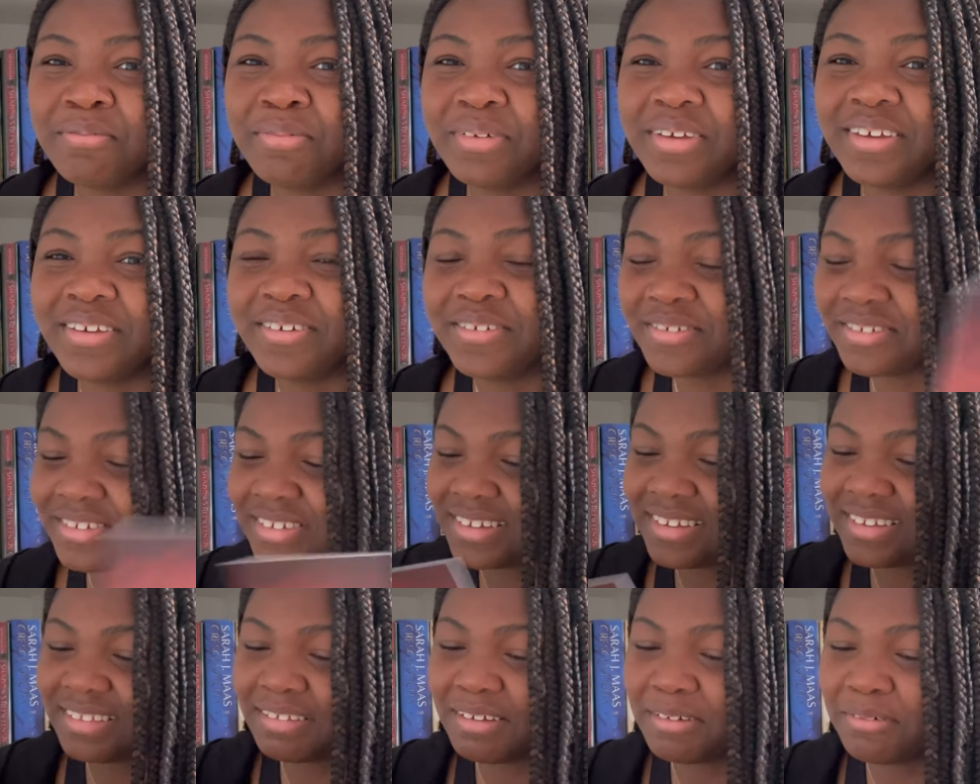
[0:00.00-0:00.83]
be
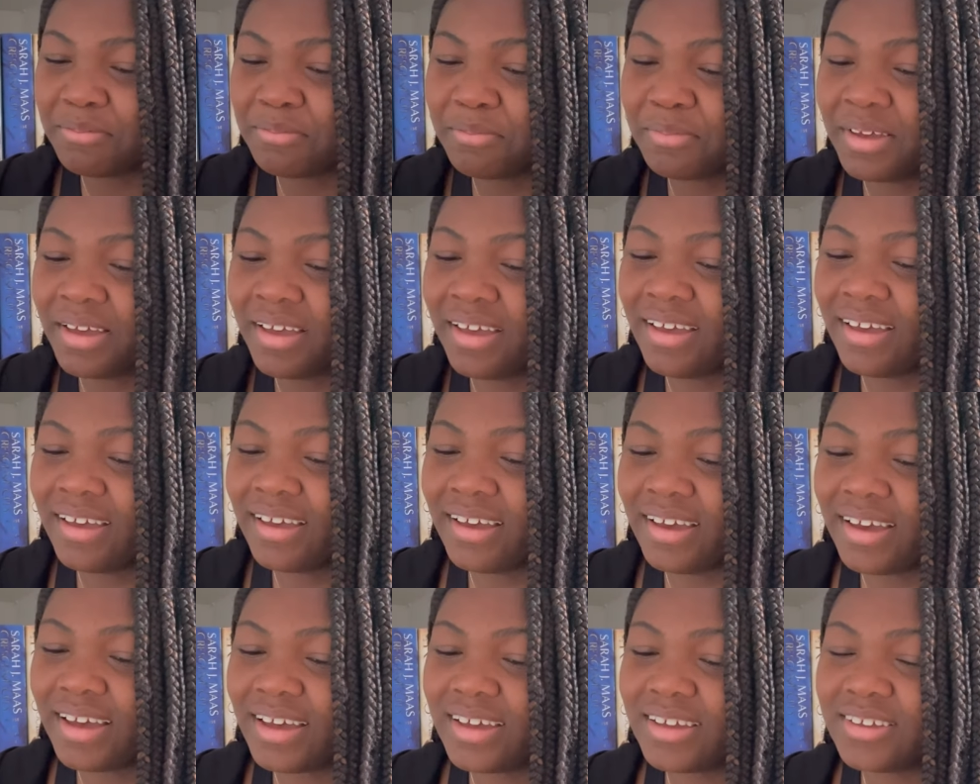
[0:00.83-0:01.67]
using them.
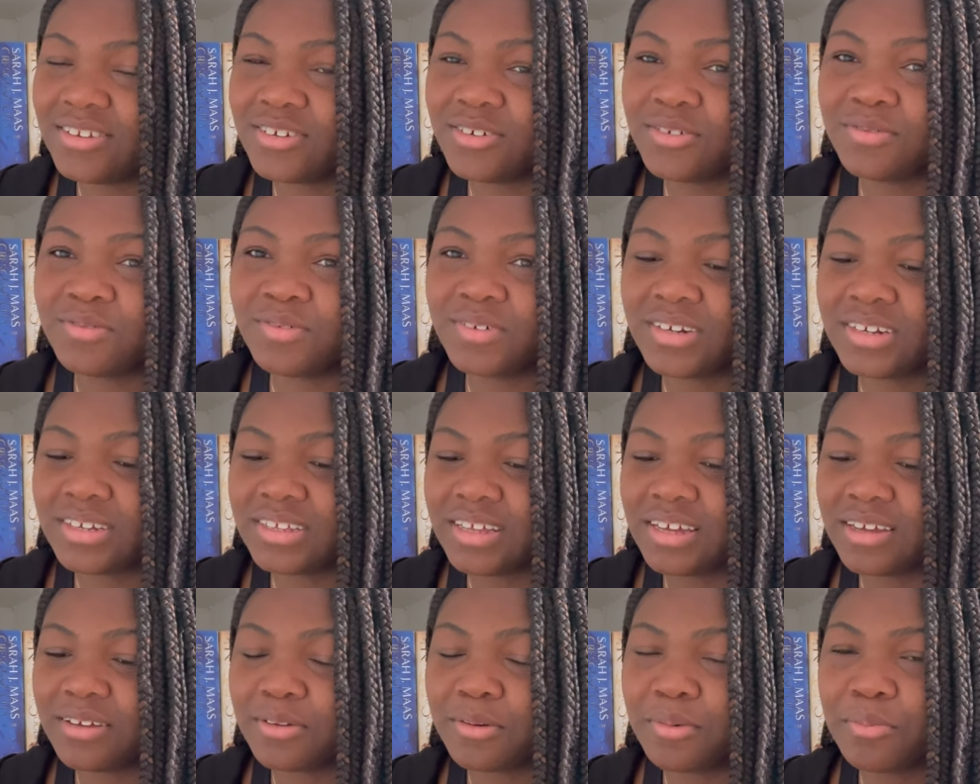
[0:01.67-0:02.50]
I don't want to like